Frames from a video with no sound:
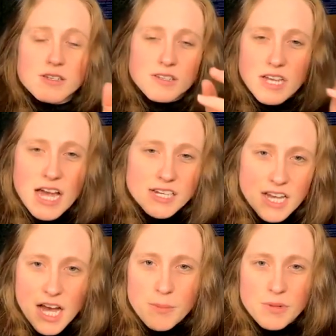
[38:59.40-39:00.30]
kind of
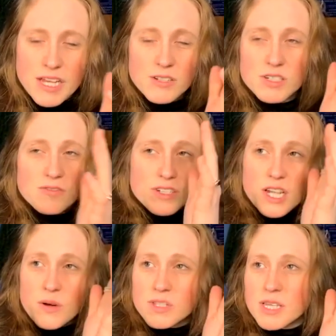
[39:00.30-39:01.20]
humble. I don't even
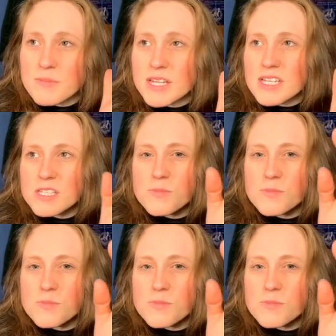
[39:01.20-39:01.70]
know what that means,